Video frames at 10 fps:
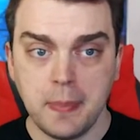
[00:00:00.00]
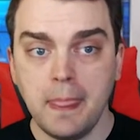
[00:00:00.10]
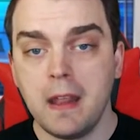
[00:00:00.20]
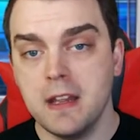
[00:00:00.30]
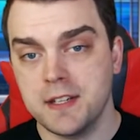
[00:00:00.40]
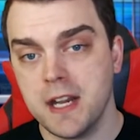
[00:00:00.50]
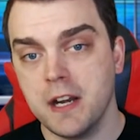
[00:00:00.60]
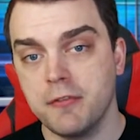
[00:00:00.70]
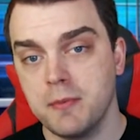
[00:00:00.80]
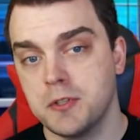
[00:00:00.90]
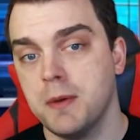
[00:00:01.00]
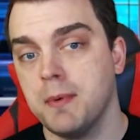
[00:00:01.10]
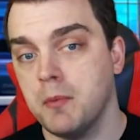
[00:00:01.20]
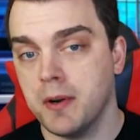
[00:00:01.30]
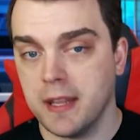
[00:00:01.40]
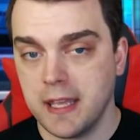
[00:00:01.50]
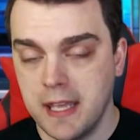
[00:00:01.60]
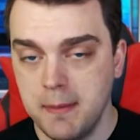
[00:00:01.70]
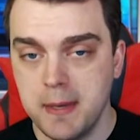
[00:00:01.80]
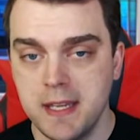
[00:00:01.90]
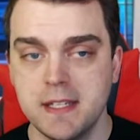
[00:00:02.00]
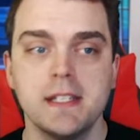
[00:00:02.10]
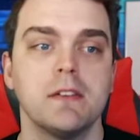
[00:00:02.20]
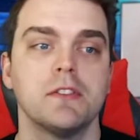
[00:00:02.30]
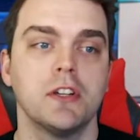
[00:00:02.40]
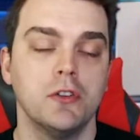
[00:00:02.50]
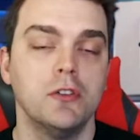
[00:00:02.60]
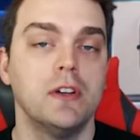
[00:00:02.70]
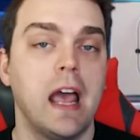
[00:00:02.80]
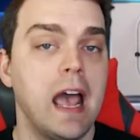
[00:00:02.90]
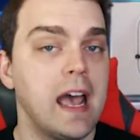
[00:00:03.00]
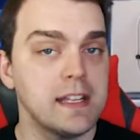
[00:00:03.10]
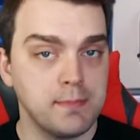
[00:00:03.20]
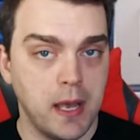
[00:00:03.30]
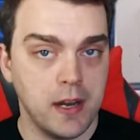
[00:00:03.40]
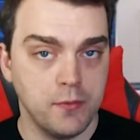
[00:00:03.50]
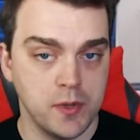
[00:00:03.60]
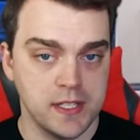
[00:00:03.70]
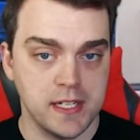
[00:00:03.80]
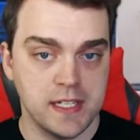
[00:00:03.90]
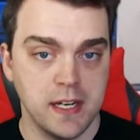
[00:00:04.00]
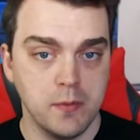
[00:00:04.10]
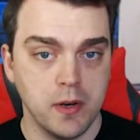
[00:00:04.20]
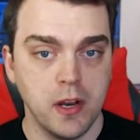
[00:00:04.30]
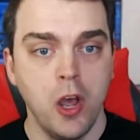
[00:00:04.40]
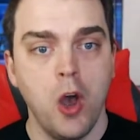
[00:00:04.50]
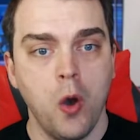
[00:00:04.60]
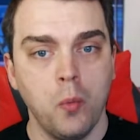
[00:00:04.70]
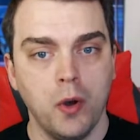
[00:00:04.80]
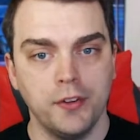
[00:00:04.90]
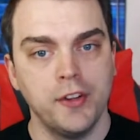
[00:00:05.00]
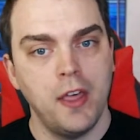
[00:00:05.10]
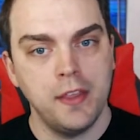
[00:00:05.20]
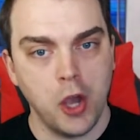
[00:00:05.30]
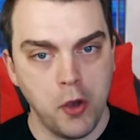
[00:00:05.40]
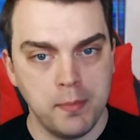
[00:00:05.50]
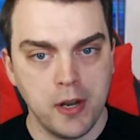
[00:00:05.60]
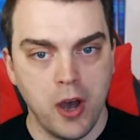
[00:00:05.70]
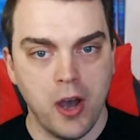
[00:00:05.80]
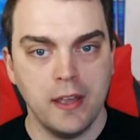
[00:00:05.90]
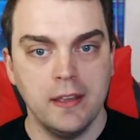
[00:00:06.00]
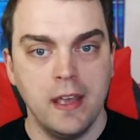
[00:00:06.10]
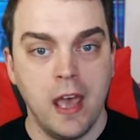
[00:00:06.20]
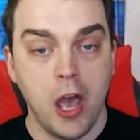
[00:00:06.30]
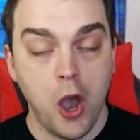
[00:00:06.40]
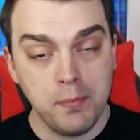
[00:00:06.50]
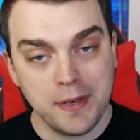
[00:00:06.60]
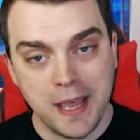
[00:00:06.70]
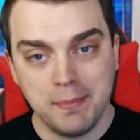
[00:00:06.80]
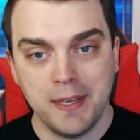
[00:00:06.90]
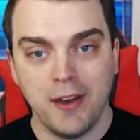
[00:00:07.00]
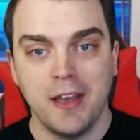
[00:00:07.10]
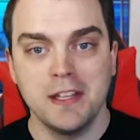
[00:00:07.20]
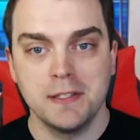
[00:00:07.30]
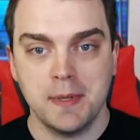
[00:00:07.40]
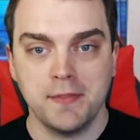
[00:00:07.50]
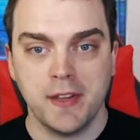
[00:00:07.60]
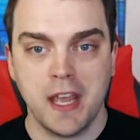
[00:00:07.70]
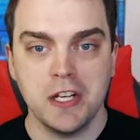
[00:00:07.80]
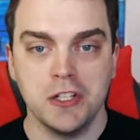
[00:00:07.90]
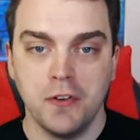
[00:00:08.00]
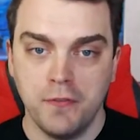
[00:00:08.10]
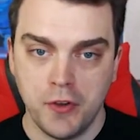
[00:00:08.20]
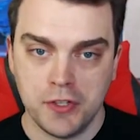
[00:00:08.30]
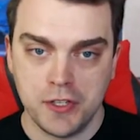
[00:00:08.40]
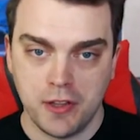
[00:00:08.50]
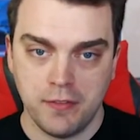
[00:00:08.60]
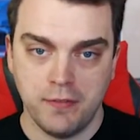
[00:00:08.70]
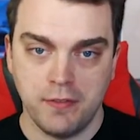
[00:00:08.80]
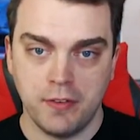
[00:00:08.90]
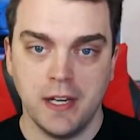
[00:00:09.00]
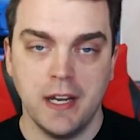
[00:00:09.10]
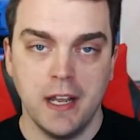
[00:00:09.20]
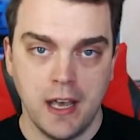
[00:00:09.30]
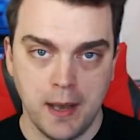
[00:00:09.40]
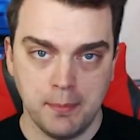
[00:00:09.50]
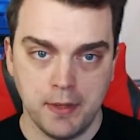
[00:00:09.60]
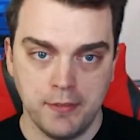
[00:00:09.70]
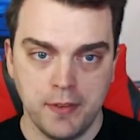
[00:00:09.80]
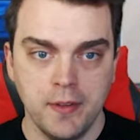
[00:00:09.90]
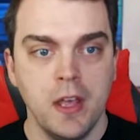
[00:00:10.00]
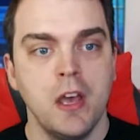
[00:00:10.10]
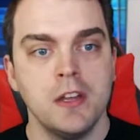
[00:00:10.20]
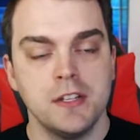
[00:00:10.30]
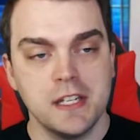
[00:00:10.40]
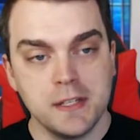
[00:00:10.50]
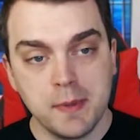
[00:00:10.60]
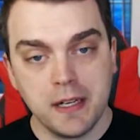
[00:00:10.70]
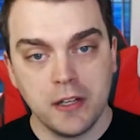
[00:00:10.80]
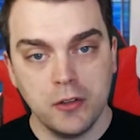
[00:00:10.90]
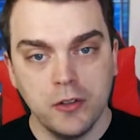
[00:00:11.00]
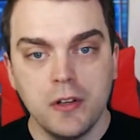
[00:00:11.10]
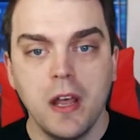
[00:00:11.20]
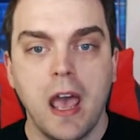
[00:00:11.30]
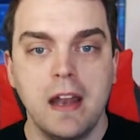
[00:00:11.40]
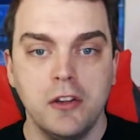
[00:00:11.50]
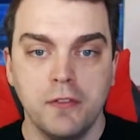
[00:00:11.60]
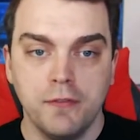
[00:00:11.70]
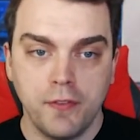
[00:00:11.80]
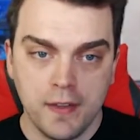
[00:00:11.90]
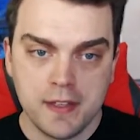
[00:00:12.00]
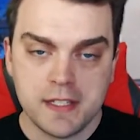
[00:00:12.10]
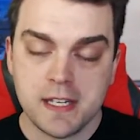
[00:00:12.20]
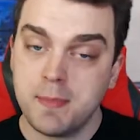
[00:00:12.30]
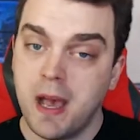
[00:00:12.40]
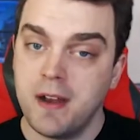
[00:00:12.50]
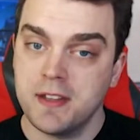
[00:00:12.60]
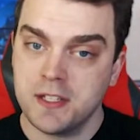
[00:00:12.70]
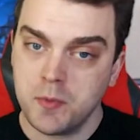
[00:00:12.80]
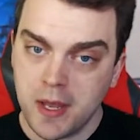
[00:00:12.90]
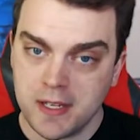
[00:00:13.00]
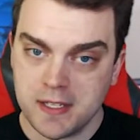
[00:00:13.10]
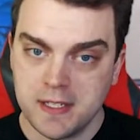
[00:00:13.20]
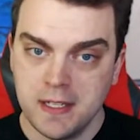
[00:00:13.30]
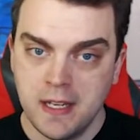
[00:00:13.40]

Now, starting from the top, and one of the key pieces that was included as part of 1.16.1 was the Open API Specification version 3 uplift. So this has been included, and you can find this as part of the swaggers.